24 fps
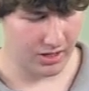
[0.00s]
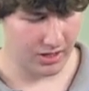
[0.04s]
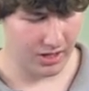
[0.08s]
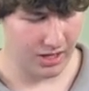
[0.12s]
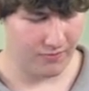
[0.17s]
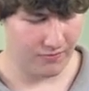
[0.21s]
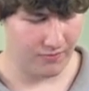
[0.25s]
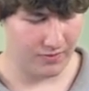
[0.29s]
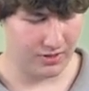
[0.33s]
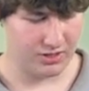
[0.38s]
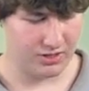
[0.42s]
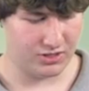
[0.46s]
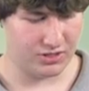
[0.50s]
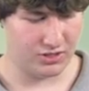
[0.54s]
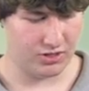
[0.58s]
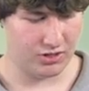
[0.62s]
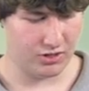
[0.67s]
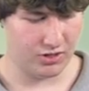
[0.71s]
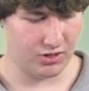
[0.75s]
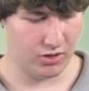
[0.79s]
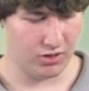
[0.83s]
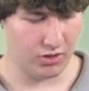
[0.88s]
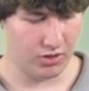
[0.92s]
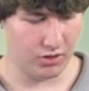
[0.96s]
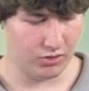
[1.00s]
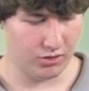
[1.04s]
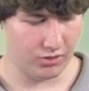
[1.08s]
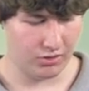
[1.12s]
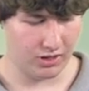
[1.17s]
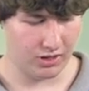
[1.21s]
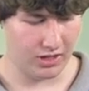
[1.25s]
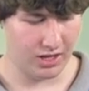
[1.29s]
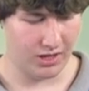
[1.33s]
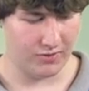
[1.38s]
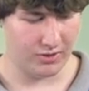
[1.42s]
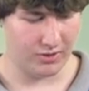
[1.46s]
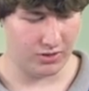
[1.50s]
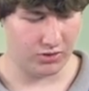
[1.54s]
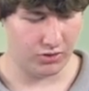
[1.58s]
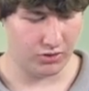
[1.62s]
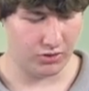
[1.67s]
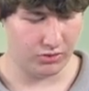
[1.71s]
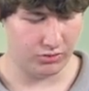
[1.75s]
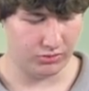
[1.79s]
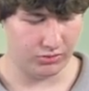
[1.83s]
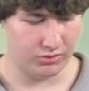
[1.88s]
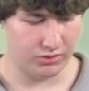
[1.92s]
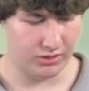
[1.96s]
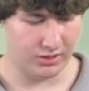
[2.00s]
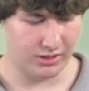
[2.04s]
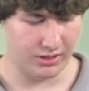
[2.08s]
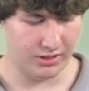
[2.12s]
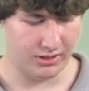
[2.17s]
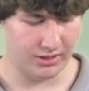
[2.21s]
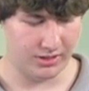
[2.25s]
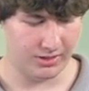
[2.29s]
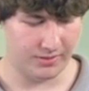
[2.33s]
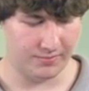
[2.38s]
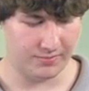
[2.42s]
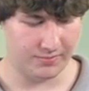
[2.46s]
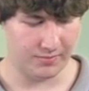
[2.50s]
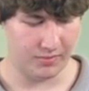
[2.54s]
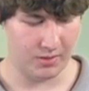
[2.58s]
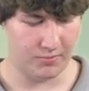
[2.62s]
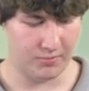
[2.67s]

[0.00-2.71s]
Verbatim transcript: have its oh, have its own um,